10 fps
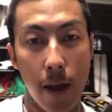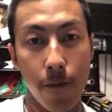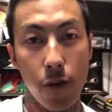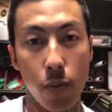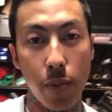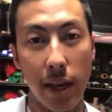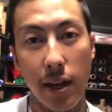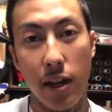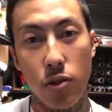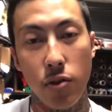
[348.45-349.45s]
if you
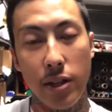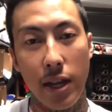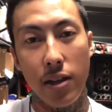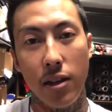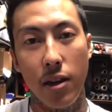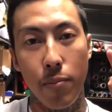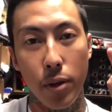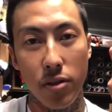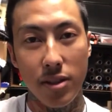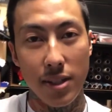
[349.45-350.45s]
plan on doing that you need to
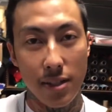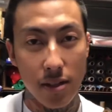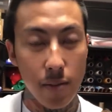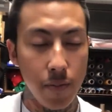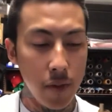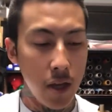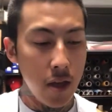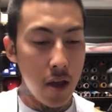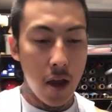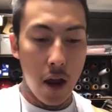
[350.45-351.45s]
build a system
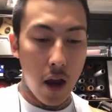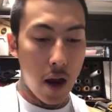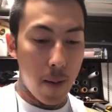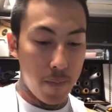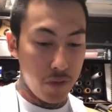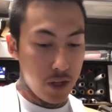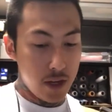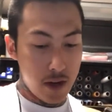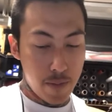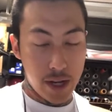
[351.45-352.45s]
um, you
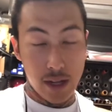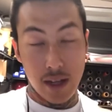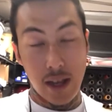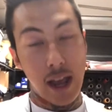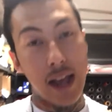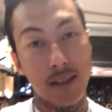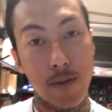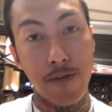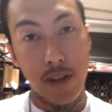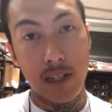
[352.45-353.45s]
need to make it as
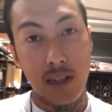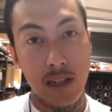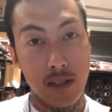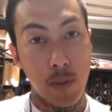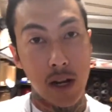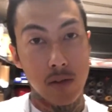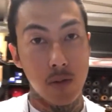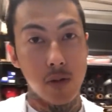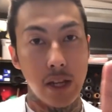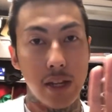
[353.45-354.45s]
efficiently as
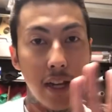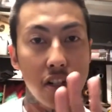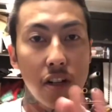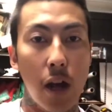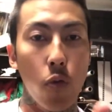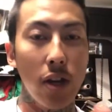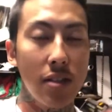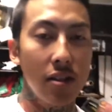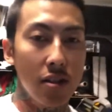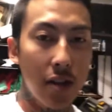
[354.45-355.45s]
possible and that you're not
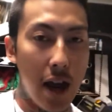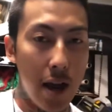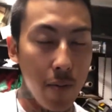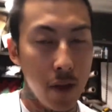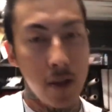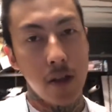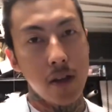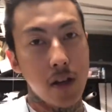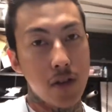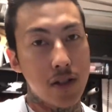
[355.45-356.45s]
wasting your time
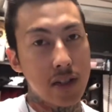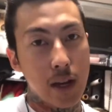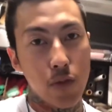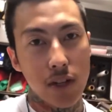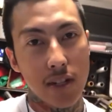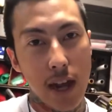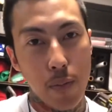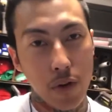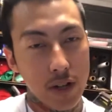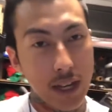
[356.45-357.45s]
you know, just like rich
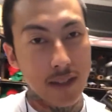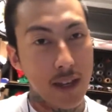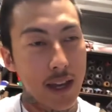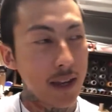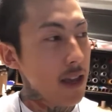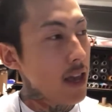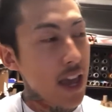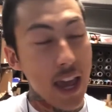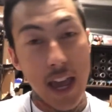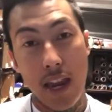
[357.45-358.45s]
dad, poor dad said,
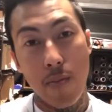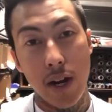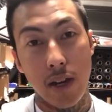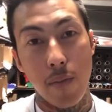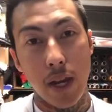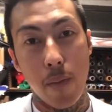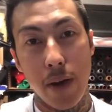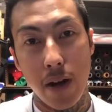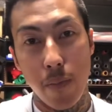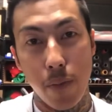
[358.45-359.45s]
anybody can make a
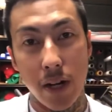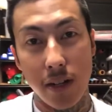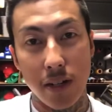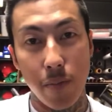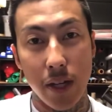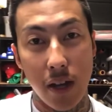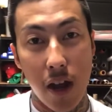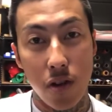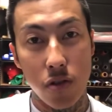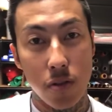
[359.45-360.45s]
better burger than
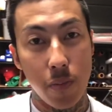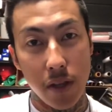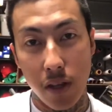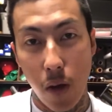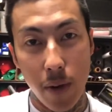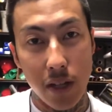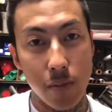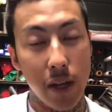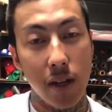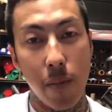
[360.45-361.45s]
McDonald's, but nobody's
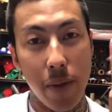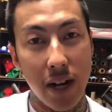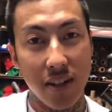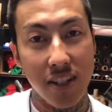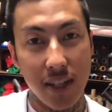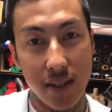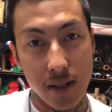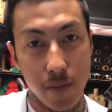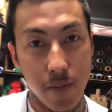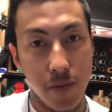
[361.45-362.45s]
making a better
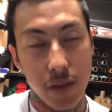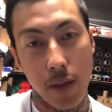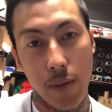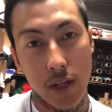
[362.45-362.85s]
system than